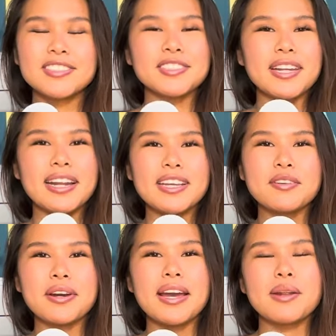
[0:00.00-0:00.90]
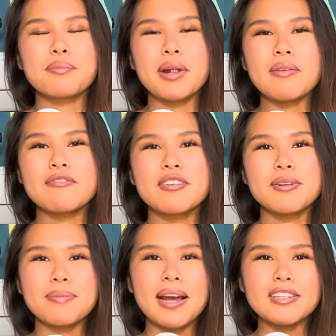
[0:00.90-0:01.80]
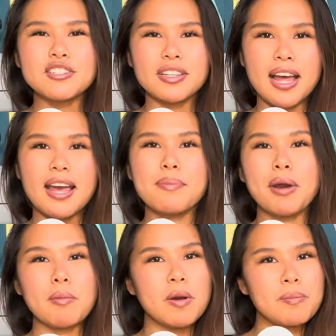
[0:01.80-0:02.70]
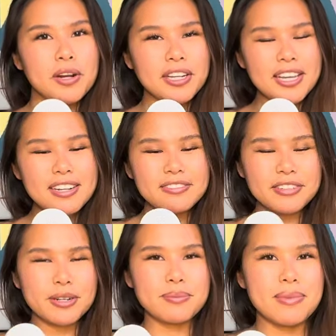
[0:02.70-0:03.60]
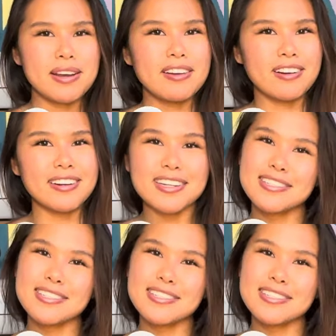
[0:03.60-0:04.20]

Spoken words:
so that I can go ahead and prep for my July pop-up market for my art and